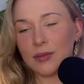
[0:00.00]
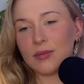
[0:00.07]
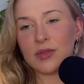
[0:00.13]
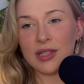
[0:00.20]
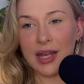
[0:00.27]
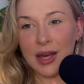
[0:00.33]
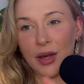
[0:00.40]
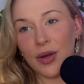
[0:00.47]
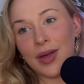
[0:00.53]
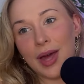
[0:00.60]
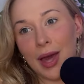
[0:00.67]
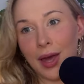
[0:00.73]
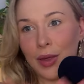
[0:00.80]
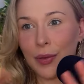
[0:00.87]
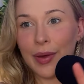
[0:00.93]
saying,
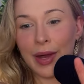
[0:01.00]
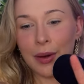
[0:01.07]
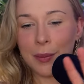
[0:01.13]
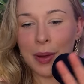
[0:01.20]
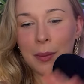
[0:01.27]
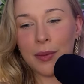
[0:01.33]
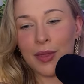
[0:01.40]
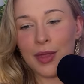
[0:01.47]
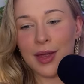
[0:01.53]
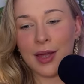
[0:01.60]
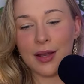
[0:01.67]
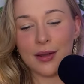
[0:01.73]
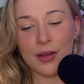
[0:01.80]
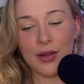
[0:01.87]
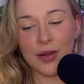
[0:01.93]
okay, you get away with
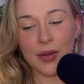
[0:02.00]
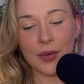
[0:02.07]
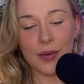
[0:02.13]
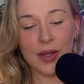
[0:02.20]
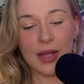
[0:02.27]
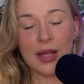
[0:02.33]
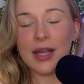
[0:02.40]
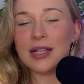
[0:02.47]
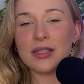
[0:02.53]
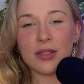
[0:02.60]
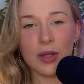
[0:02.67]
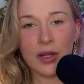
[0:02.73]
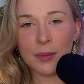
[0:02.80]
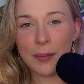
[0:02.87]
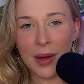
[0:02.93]
it. You know, it's
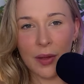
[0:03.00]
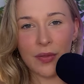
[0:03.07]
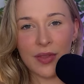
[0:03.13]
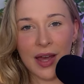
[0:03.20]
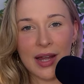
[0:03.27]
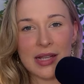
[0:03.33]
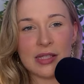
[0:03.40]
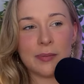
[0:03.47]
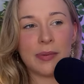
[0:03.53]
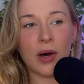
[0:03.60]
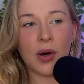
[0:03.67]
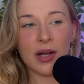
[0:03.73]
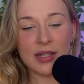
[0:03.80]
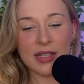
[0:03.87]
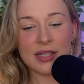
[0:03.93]
not about that. It's
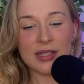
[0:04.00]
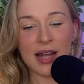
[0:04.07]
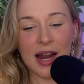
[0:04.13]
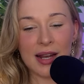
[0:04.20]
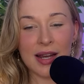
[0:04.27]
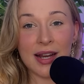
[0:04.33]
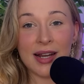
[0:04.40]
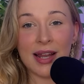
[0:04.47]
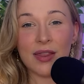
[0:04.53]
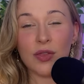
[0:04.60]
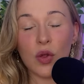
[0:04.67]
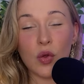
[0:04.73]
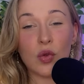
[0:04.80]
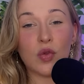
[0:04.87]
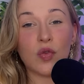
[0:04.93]
about understanding that
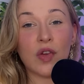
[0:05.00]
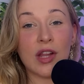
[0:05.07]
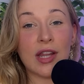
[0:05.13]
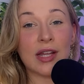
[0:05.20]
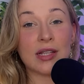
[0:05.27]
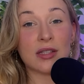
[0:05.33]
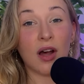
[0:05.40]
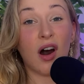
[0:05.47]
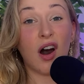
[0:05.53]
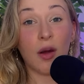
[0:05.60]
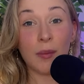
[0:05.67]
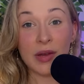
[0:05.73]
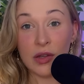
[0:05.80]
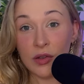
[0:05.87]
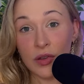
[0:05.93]
those feelings are
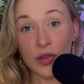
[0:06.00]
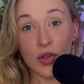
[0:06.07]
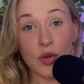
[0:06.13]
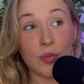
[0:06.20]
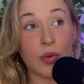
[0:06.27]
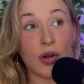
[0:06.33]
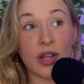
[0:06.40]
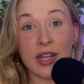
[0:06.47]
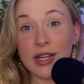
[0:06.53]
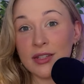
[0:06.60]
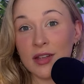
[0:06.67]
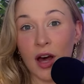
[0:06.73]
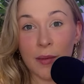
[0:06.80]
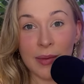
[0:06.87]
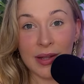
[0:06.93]
harming you more than
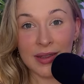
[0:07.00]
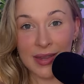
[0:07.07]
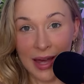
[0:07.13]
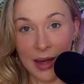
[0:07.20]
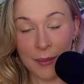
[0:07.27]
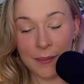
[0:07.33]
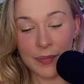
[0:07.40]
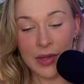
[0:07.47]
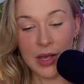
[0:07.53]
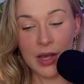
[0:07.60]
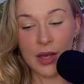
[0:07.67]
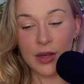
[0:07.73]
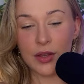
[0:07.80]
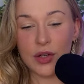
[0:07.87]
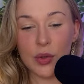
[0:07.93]
it's harming them.
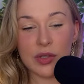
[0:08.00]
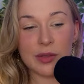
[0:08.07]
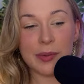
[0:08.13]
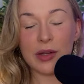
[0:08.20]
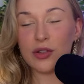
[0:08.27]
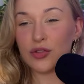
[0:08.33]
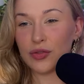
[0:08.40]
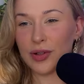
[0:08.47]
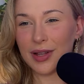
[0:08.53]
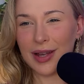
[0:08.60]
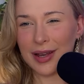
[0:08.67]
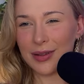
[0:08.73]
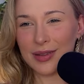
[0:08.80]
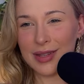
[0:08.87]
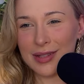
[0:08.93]
You know, it's about,
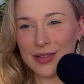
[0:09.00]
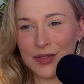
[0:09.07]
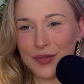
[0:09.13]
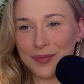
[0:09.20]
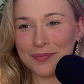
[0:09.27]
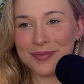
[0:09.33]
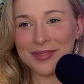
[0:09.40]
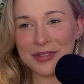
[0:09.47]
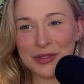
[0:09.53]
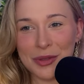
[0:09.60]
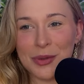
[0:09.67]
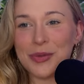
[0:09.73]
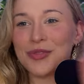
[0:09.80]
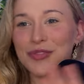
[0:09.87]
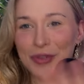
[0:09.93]
there's a
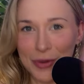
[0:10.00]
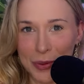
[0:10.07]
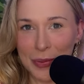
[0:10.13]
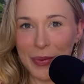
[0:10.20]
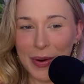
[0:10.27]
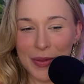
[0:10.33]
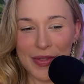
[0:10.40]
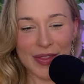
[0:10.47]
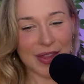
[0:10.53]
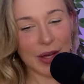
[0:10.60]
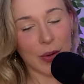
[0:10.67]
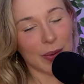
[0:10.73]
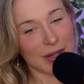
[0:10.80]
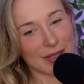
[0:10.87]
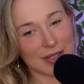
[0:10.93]
quote that they
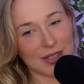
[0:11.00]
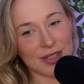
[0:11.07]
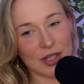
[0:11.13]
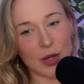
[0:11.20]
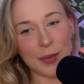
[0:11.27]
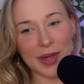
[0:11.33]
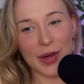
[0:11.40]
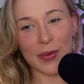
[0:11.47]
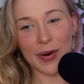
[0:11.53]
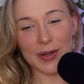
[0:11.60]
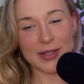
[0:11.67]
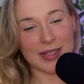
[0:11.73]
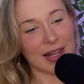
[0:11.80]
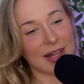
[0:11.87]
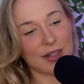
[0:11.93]
always show me,
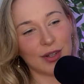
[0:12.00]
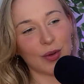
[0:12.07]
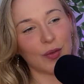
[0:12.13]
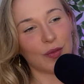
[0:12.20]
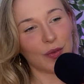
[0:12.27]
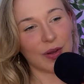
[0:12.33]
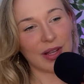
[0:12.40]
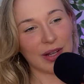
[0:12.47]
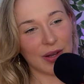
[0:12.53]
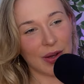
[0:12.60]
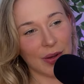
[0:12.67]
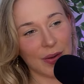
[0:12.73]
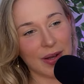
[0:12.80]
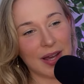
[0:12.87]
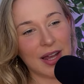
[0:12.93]
quotes that I don't fully
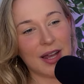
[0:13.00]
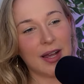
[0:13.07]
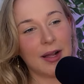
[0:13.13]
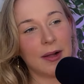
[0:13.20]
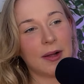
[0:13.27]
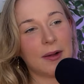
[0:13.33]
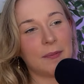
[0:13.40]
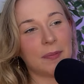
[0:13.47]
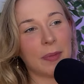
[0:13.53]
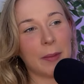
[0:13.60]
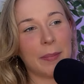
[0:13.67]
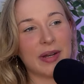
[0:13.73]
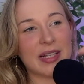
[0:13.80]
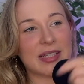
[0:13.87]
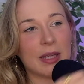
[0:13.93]
know,
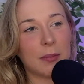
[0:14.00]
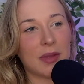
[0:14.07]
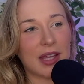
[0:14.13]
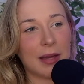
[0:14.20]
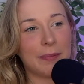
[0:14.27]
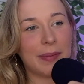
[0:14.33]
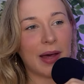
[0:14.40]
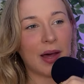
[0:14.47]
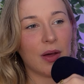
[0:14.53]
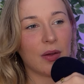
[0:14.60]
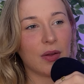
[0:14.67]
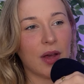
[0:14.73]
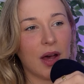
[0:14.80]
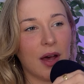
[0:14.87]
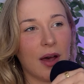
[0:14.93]
but it's something
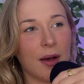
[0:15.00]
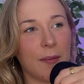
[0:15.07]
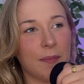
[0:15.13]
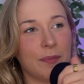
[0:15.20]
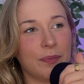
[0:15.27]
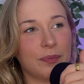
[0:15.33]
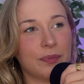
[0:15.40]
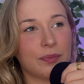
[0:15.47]
about kind